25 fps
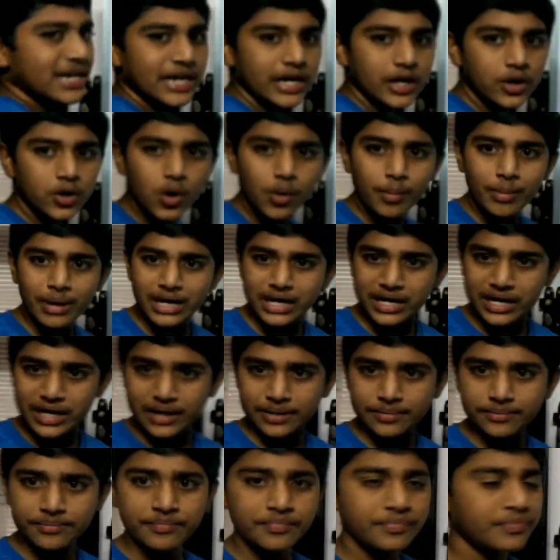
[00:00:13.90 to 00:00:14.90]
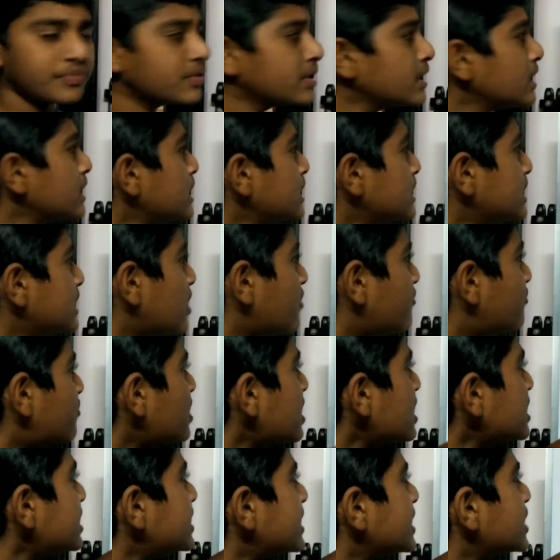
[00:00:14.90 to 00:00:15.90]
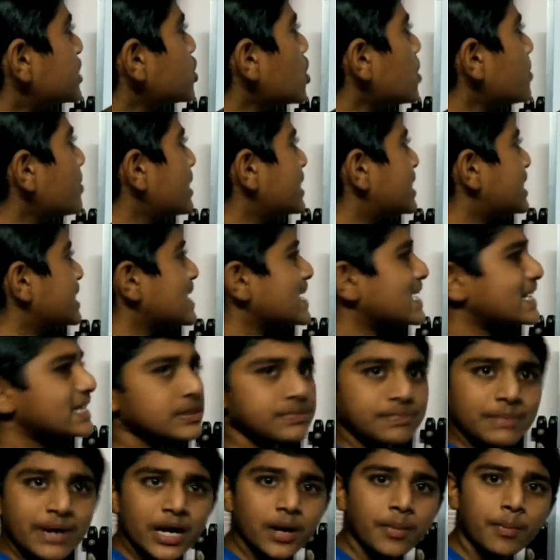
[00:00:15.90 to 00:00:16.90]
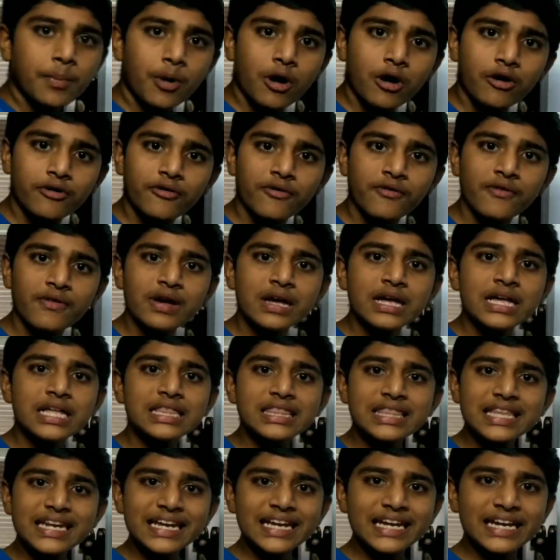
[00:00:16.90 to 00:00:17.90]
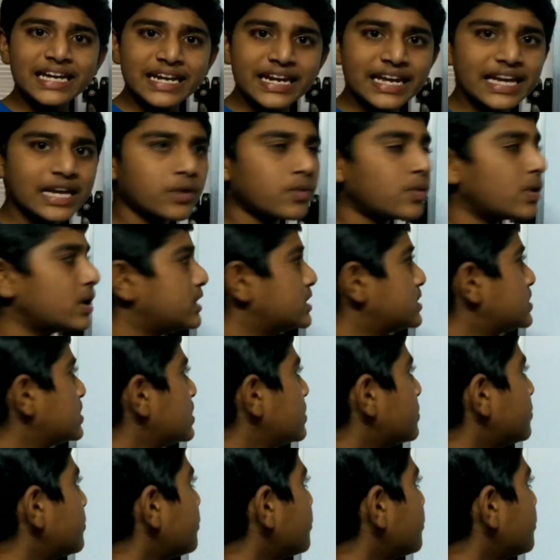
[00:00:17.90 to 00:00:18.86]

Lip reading: trigonometry? The word trigonometry is made up of three Greek words,